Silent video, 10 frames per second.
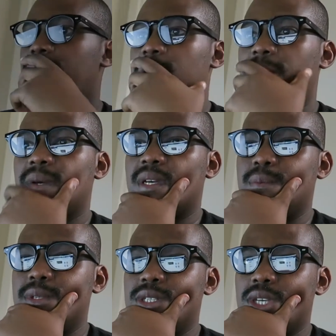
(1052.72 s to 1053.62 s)
I have got a quick
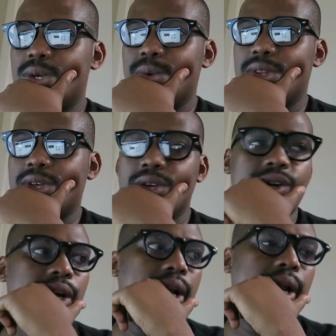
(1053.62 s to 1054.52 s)
meeting with
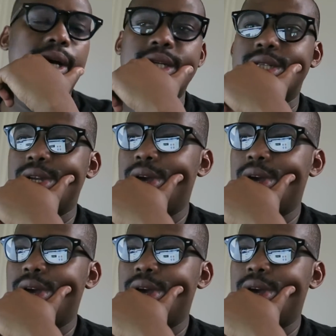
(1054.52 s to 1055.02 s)
a client